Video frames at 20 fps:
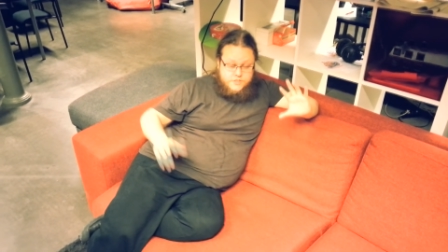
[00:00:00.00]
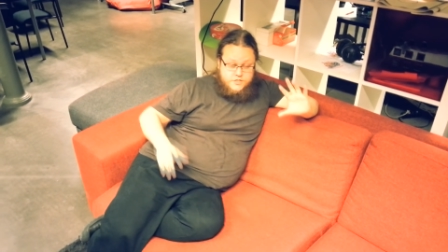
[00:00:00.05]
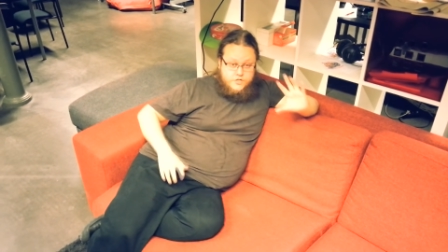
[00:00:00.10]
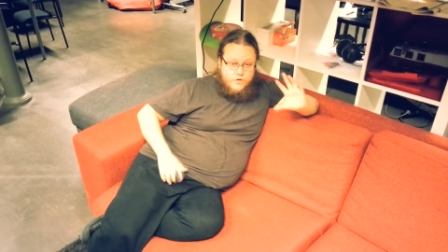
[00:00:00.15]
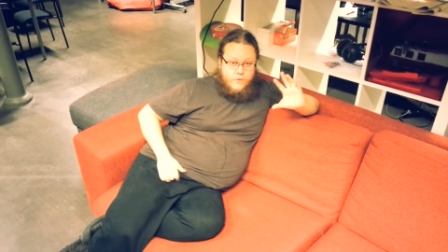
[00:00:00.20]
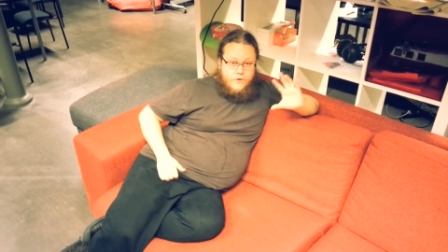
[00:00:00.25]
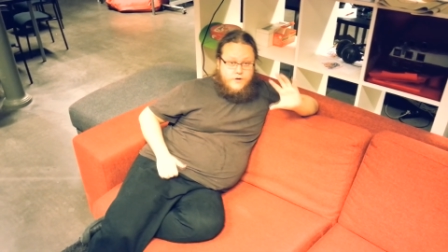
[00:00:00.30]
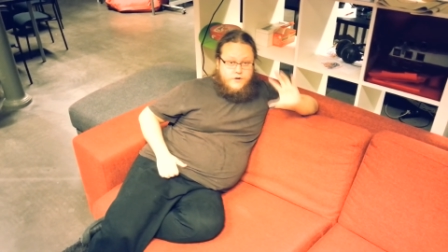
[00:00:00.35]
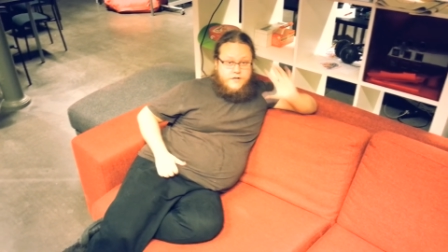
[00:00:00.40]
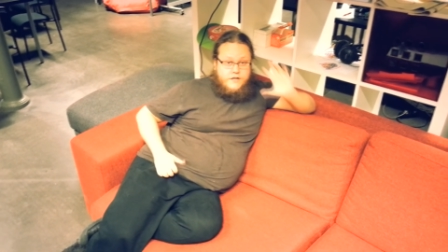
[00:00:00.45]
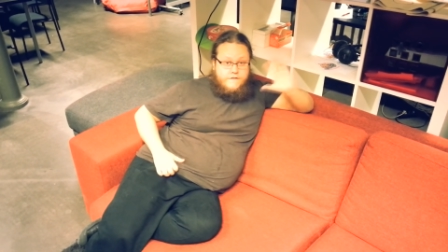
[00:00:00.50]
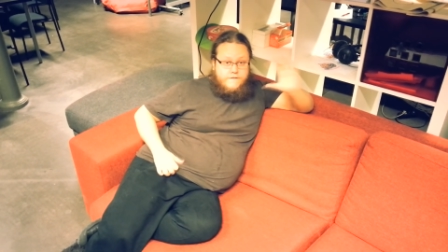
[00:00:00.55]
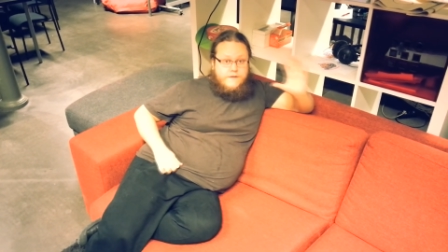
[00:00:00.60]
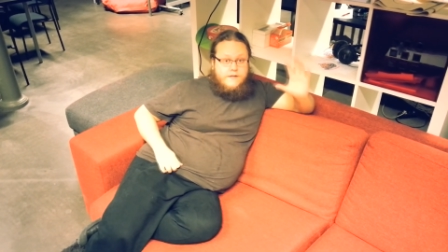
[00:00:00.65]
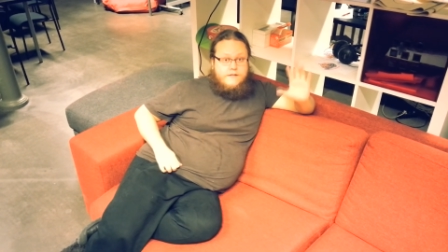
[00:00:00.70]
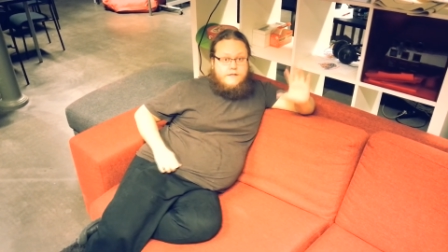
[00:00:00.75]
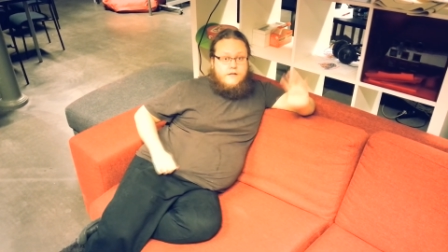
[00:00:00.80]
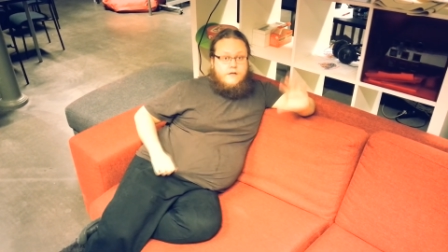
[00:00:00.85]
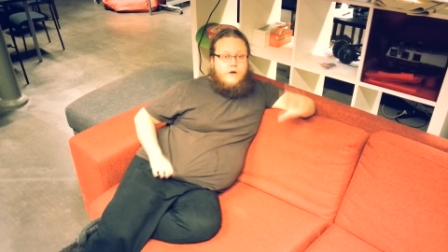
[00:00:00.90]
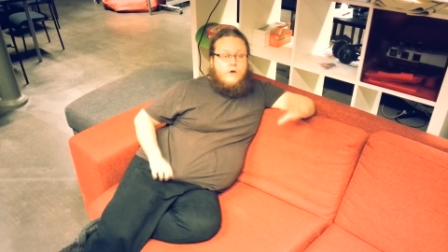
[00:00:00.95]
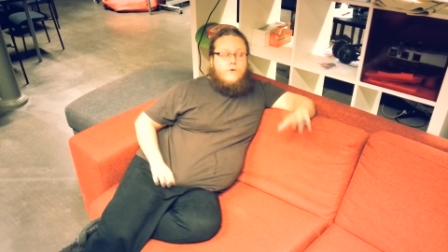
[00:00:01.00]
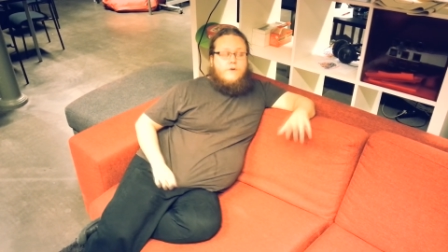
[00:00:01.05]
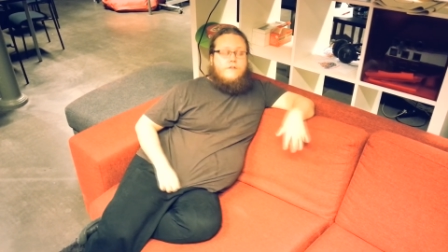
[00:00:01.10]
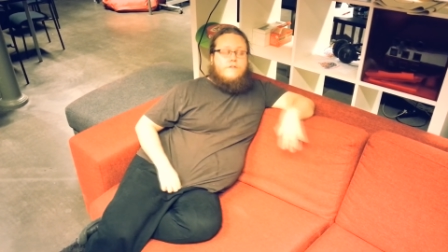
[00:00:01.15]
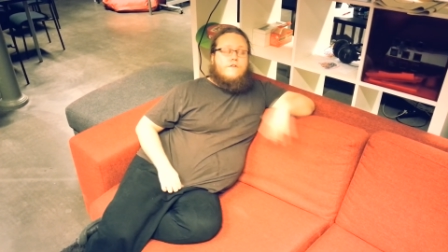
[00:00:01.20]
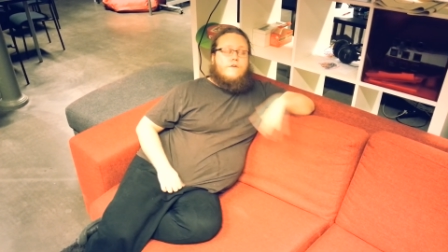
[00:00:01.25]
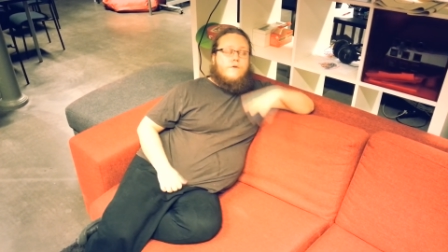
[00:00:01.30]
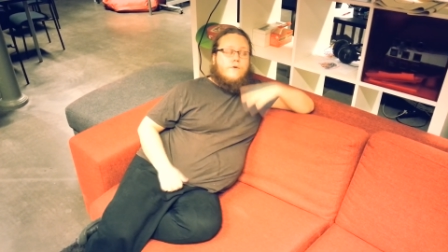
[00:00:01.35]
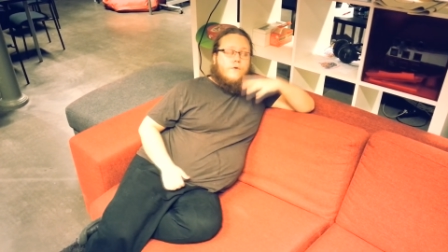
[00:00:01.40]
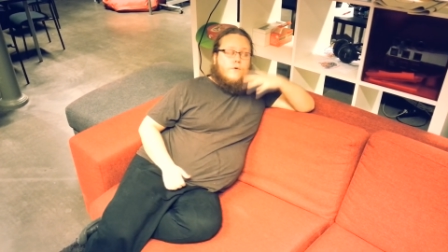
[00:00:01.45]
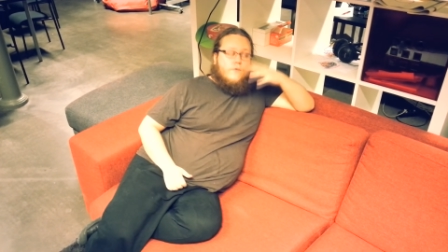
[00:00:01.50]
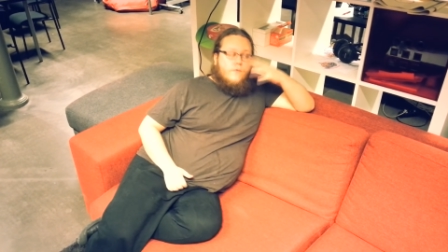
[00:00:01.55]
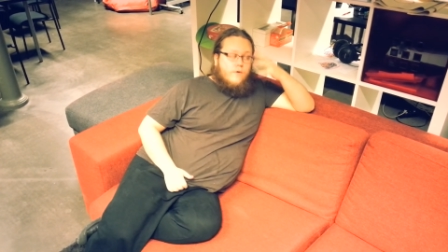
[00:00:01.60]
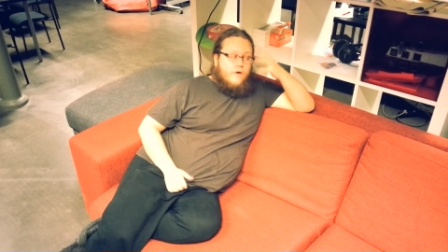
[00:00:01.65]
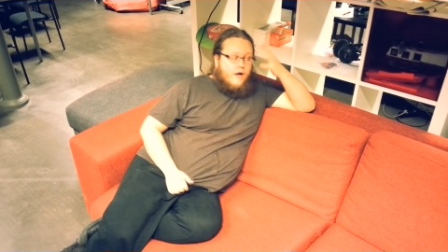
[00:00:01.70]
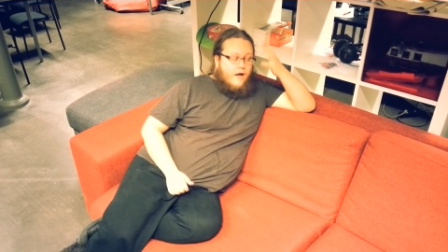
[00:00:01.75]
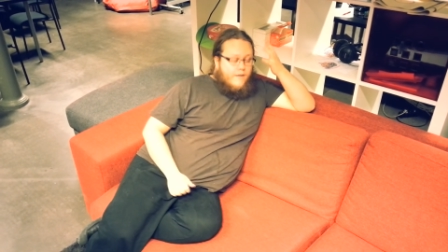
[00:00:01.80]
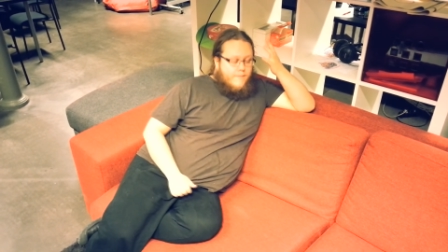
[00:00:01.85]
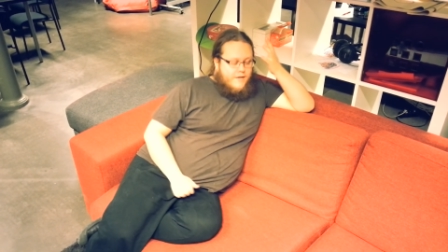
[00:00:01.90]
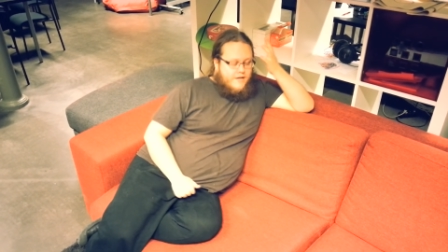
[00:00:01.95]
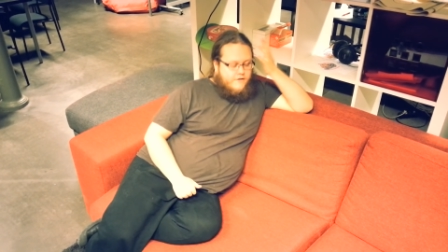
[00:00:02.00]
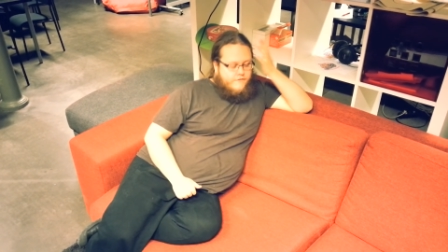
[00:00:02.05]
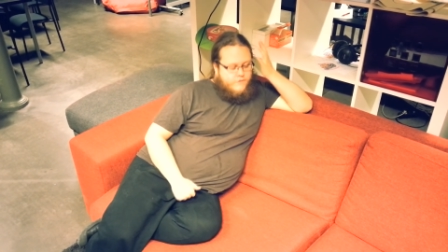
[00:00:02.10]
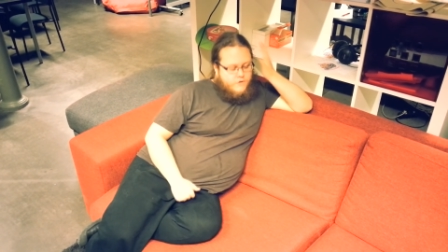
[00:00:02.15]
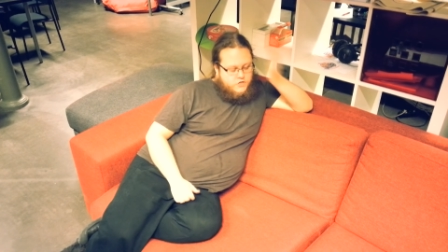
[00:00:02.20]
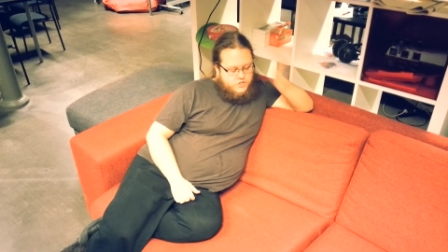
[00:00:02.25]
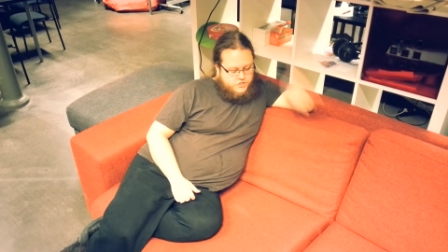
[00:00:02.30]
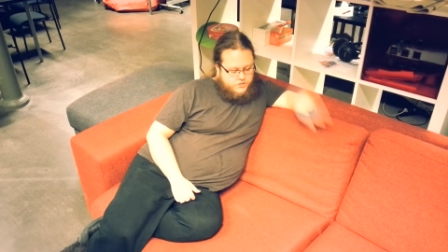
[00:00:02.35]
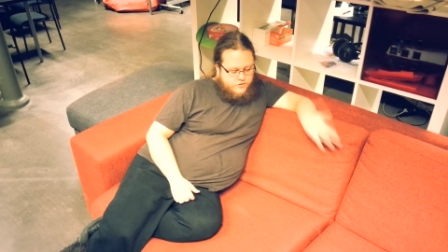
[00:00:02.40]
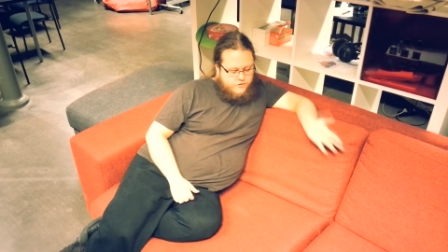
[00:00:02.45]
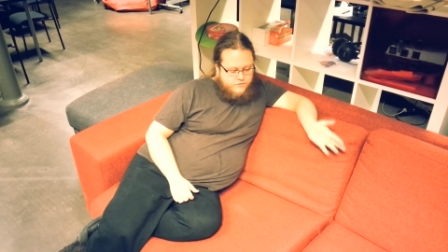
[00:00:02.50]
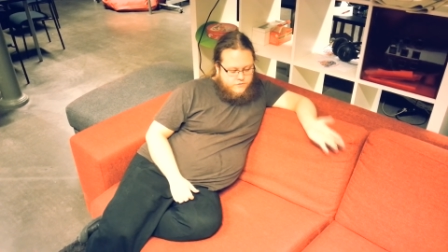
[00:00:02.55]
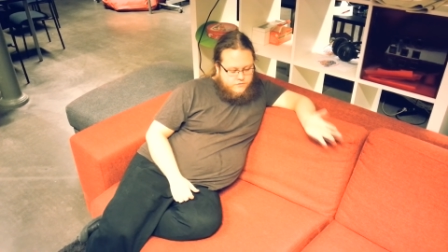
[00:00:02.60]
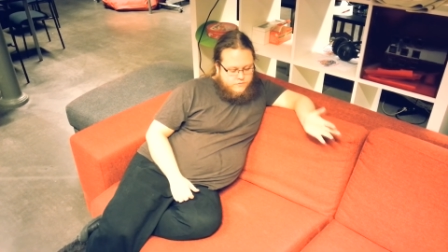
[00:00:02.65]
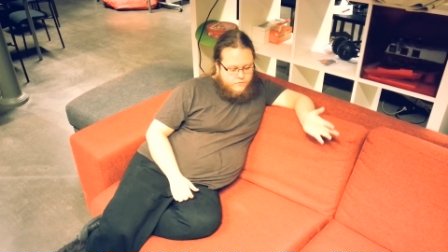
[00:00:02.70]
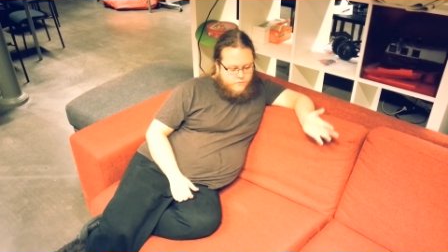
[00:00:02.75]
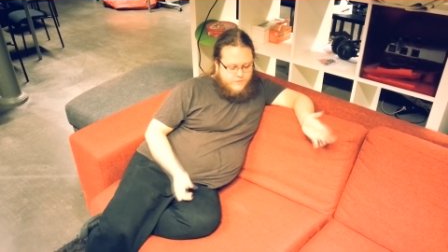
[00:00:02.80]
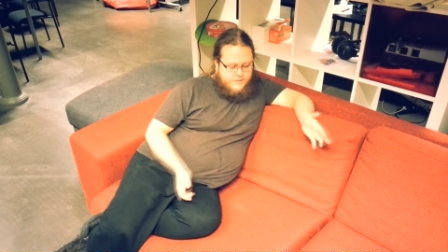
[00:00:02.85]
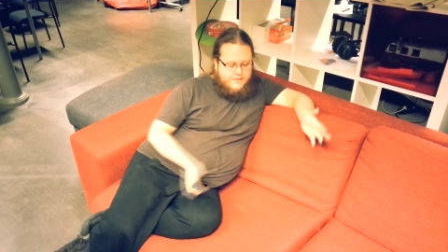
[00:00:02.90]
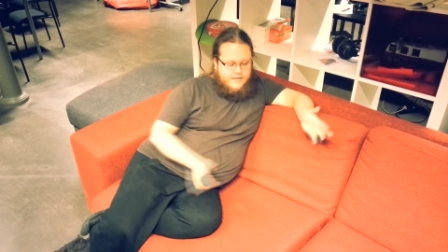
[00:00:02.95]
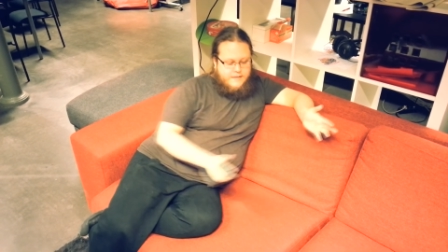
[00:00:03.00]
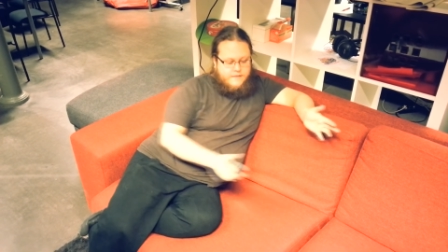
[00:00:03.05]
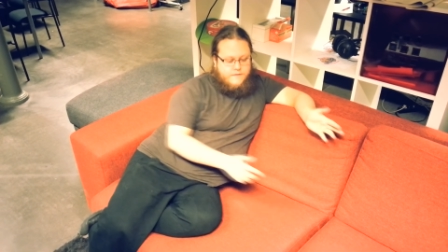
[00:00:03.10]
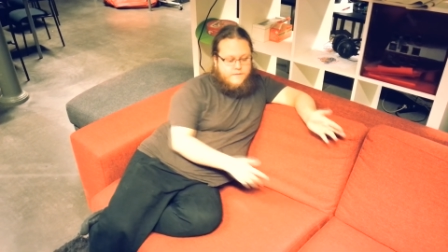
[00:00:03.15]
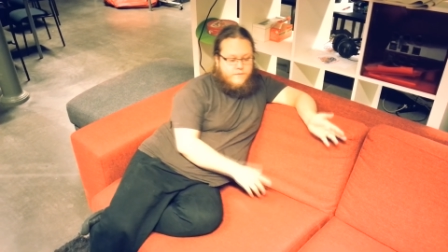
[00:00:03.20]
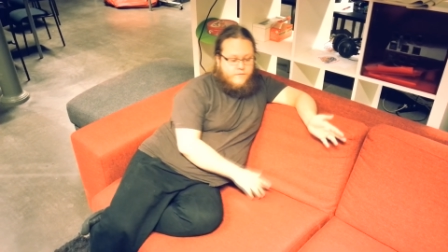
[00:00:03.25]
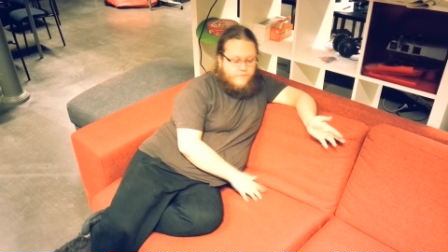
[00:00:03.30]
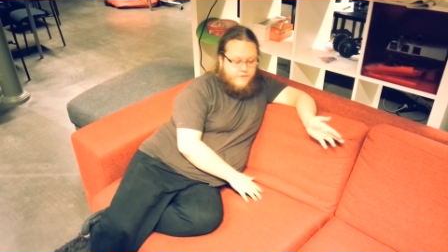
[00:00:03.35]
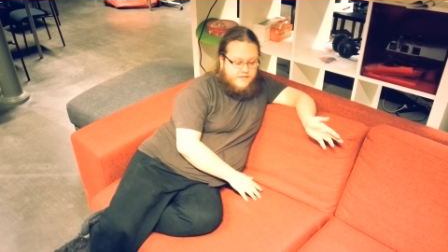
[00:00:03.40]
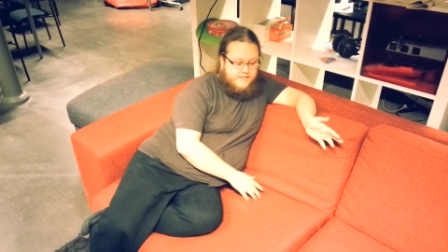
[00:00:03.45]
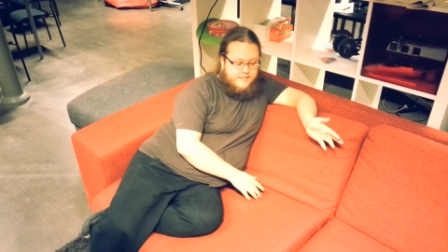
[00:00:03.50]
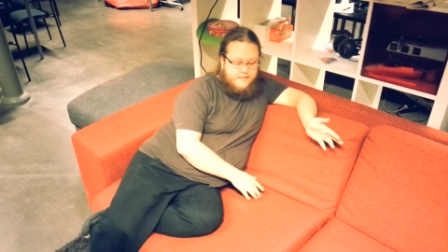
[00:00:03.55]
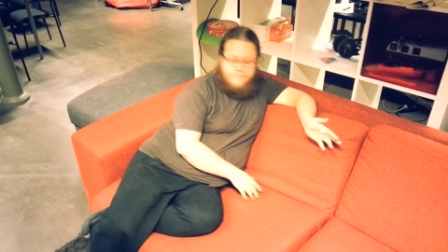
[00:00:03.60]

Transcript: So we're definitely going to uh, make a version with that fix.